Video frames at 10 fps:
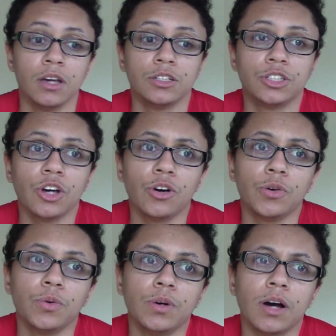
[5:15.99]

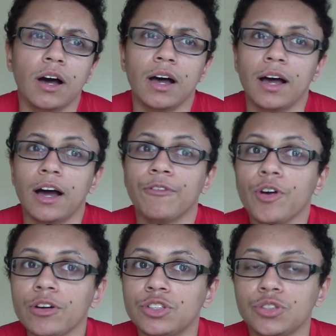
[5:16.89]
So I've
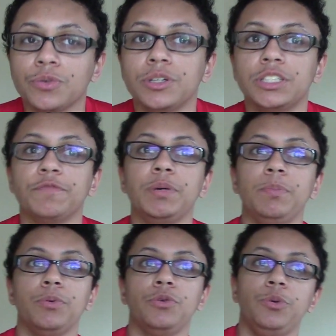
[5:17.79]
heard stories of
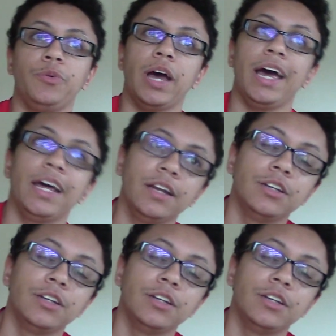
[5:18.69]
people who've had